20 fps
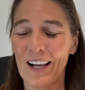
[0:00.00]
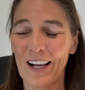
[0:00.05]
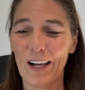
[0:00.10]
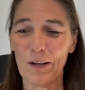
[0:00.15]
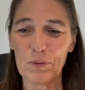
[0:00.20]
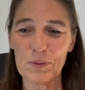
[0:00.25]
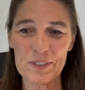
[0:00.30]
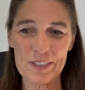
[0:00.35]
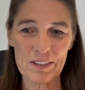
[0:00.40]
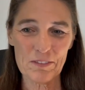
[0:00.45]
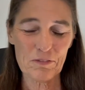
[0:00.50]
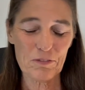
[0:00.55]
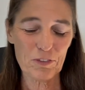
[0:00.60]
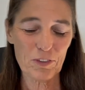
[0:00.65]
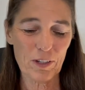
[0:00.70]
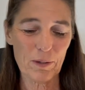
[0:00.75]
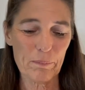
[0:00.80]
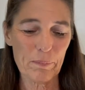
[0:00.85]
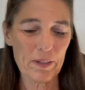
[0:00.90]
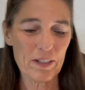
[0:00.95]
I was in
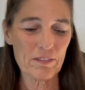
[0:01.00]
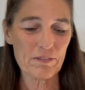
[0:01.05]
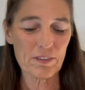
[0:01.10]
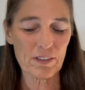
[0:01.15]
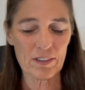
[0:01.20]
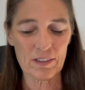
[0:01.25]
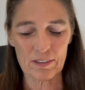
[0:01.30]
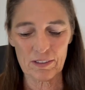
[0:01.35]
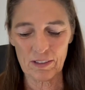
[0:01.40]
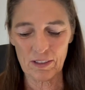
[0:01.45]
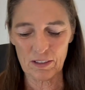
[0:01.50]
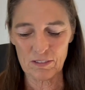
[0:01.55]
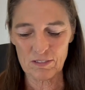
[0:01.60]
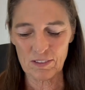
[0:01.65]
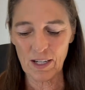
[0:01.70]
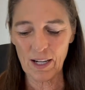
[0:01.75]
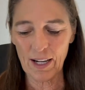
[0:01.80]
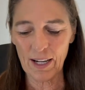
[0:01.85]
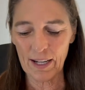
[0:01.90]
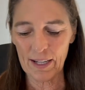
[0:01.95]
for a bit of a, a
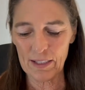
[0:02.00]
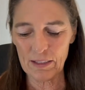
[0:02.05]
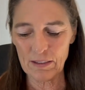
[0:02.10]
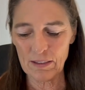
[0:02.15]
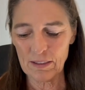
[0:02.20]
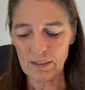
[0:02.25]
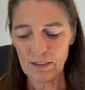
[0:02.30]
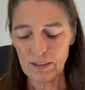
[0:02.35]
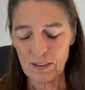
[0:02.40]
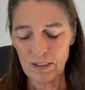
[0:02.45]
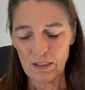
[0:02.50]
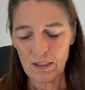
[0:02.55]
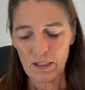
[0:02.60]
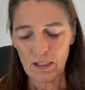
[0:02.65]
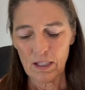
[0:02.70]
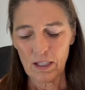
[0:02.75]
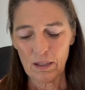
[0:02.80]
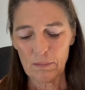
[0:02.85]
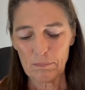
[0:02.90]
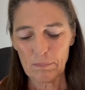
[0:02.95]
ride,
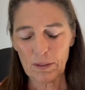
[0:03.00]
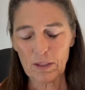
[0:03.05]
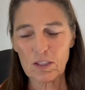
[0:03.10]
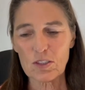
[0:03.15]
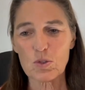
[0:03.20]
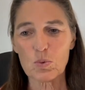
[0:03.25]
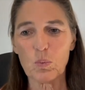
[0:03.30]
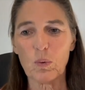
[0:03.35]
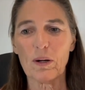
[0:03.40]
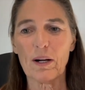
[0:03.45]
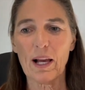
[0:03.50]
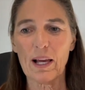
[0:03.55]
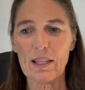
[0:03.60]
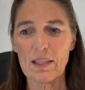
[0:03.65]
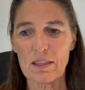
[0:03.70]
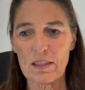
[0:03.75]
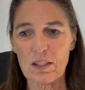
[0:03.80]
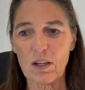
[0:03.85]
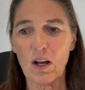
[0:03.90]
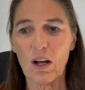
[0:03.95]
because what I
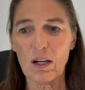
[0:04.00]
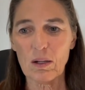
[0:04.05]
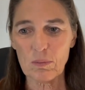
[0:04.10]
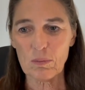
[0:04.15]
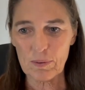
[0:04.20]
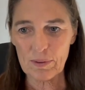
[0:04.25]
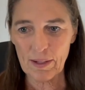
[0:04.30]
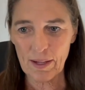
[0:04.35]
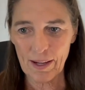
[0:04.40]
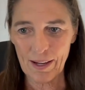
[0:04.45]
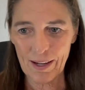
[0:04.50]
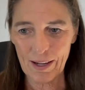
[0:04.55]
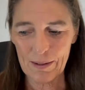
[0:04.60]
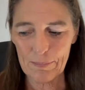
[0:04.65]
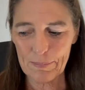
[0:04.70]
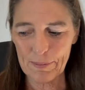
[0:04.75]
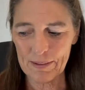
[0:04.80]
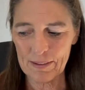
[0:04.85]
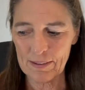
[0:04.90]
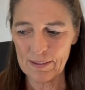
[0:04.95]
thought would
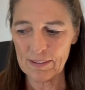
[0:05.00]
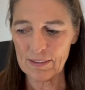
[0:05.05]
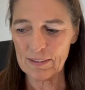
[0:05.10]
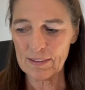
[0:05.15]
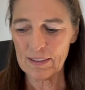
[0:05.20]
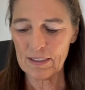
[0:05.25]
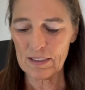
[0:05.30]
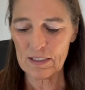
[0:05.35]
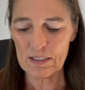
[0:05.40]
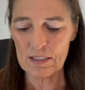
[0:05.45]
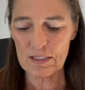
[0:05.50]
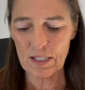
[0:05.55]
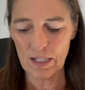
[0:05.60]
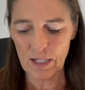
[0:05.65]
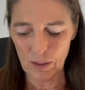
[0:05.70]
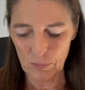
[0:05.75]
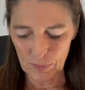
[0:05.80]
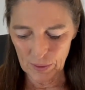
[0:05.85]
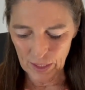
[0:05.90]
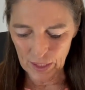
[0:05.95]
happen is that
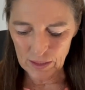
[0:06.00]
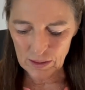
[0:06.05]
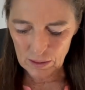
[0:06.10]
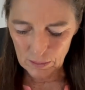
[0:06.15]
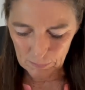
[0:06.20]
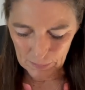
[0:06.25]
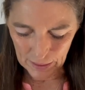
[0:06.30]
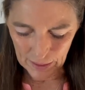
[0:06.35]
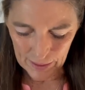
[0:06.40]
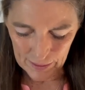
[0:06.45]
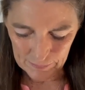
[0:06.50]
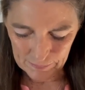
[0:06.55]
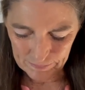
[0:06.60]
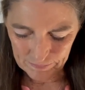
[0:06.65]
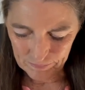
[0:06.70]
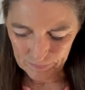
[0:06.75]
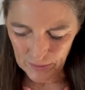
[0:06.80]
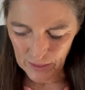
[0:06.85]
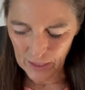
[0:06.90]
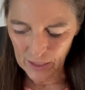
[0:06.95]
I would hit the bottom
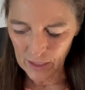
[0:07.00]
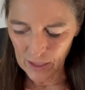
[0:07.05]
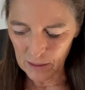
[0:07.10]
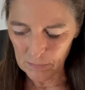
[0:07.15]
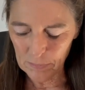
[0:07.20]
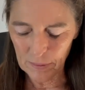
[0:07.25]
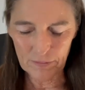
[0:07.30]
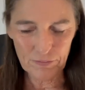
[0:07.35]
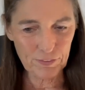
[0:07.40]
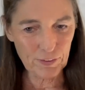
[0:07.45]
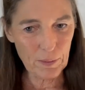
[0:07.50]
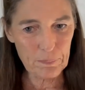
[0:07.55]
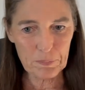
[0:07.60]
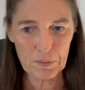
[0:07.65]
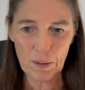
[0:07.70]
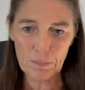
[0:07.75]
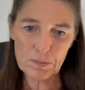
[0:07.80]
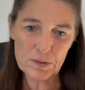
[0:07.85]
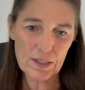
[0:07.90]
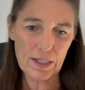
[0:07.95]
and be flipped
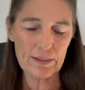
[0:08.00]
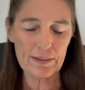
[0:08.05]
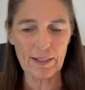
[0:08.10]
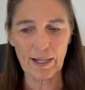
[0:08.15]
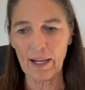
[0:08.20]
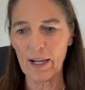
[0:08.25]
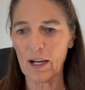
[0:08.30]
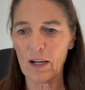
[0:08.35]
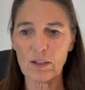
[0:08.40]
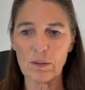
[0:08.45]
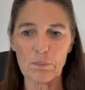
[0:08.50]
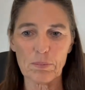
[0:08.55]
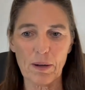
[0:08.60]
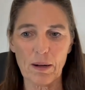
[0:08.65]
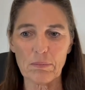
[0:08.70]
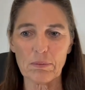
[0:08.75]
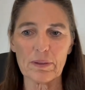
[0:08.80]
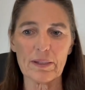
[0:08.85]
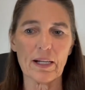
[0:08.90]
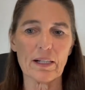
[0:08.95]
upside down and
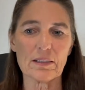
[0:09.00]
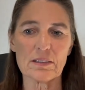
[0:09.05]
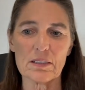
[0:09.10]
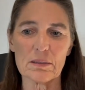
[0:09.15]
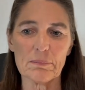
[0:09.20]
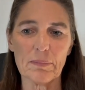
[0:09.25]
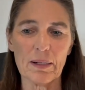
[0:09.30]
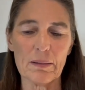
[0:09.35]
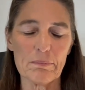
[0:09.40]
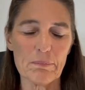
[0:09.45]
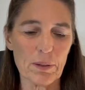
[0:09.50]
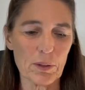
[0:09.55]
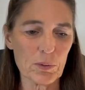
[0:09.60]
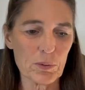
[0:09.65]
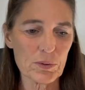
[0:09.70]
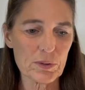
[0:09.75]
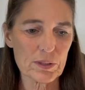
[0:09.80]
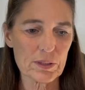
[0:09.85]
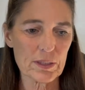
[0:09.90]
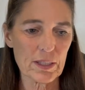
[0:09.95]
probably exit my
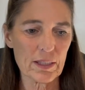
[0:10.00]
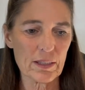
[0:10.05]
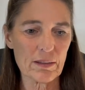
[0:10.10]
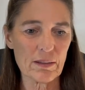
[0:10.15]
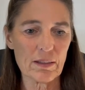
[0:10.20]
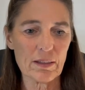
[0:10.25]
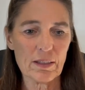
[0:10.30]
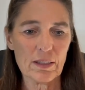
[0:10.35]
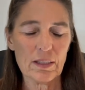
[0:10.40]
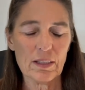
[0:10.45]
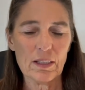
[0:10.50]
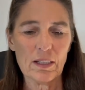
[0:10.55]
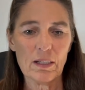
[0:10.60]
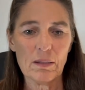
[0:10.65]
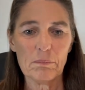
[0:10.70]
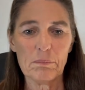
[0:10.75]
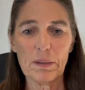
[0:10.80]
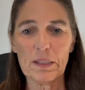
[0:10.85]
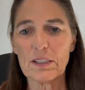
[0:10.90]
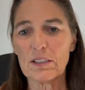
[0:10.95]
boat and
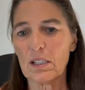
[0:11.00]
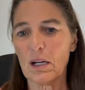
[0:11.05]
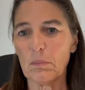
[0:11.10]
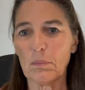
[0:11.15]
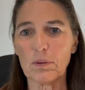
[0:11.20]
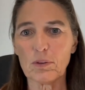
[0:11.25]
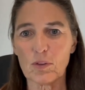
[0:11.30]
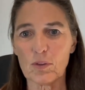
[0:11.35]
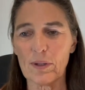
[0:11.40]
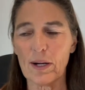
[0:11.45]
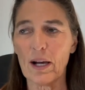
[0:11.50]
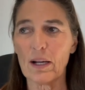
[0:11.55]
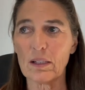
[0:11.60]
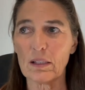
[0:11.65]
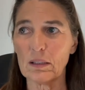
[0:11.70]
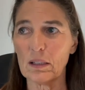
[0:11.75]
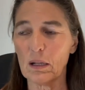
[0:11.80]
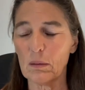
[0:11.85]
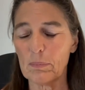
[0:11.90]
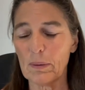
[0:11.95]
be tumbled around
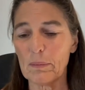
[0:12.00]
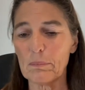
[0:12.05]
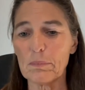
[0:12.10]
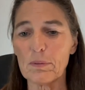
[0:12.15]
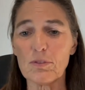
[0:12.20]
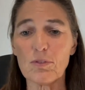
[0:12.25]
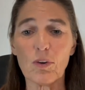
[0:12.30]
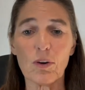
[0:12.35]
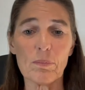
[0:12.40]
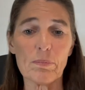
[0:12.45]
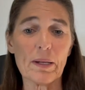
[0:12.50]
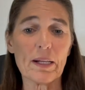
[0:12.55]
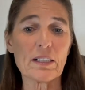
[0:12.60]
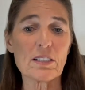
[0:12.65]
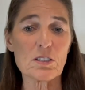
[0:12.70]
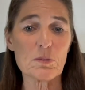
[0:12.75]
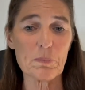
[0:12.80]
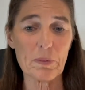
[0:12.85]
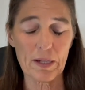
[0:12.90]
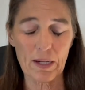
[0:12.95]
a little bit before being
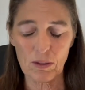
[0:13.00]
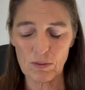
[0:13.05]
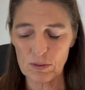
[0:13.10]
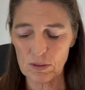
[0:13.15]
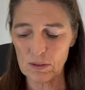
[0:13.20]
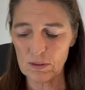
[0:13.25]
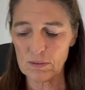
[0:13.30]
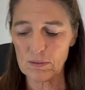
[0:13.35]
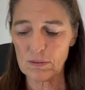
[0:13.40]
spit out